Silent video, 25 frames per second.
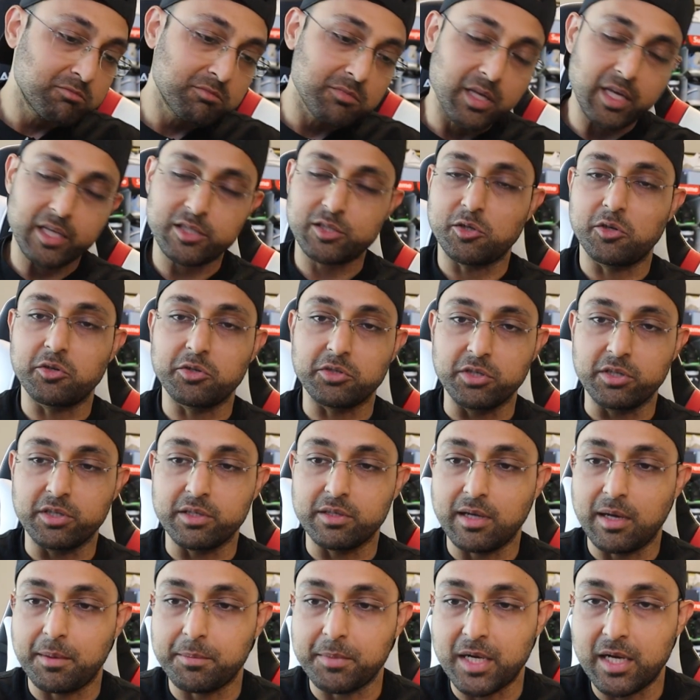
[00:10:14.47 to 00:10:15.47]

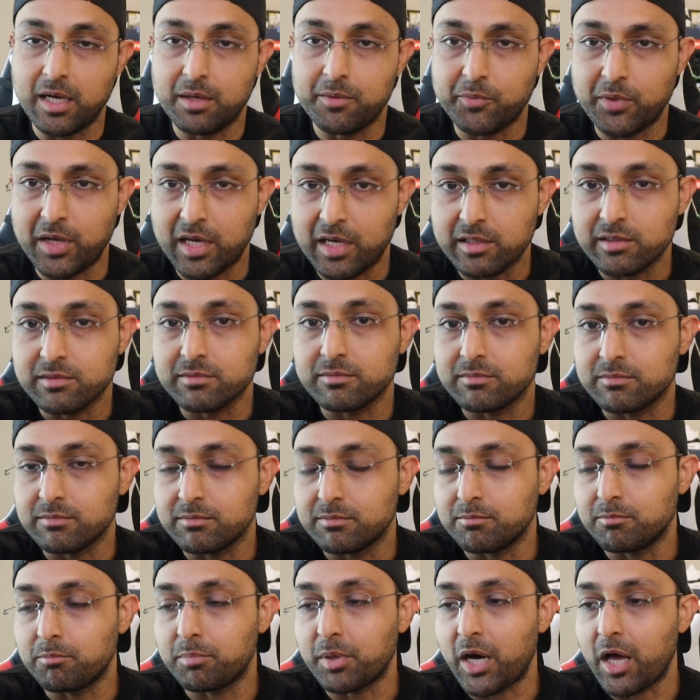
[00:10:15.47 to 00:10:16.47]
good. I'm not
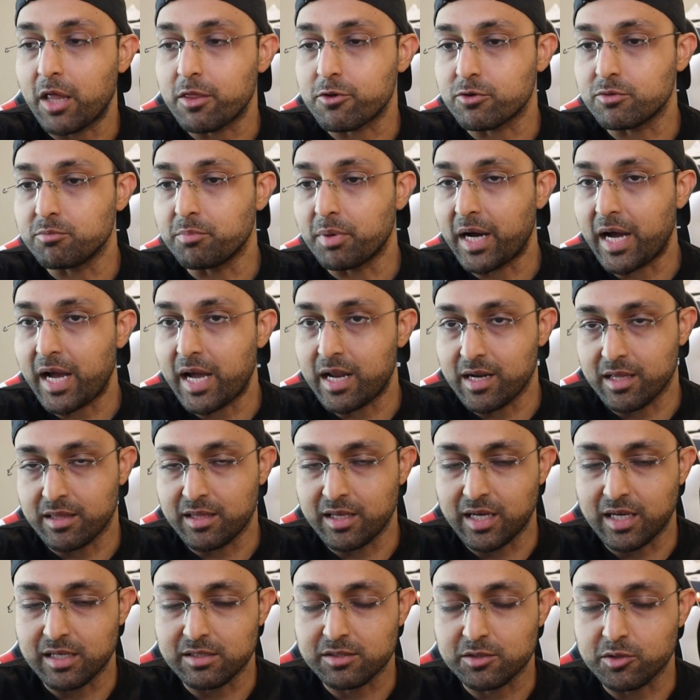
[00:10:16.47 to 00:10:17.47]
bothered by it. I
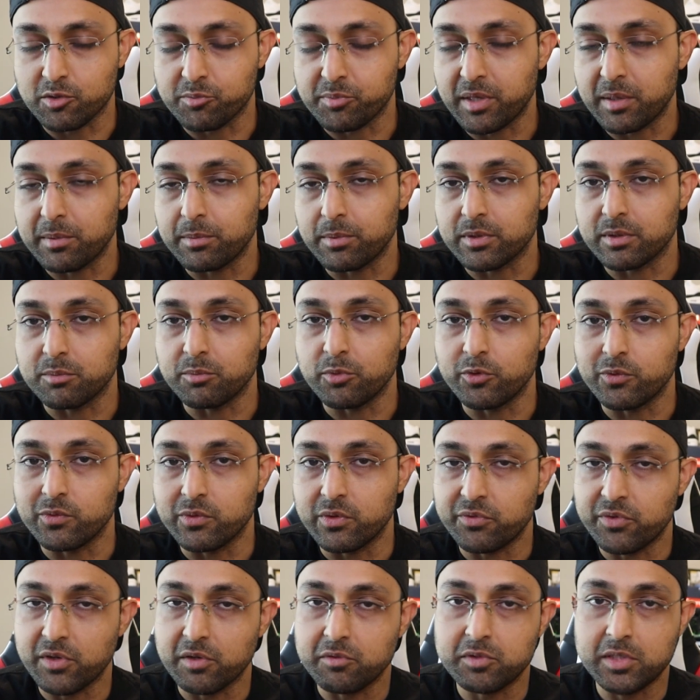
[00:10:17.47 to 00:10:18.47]
think I'll still be able to move
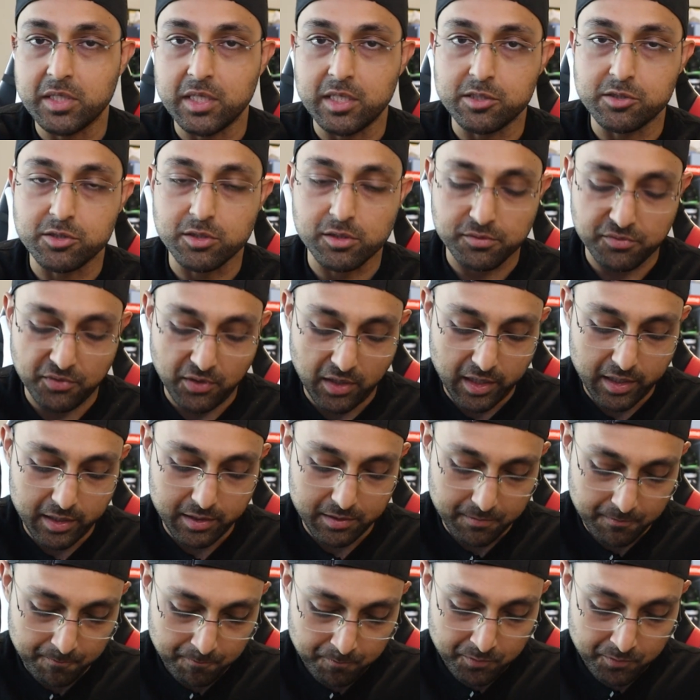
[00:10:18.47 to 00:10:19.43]
the 15 just fine.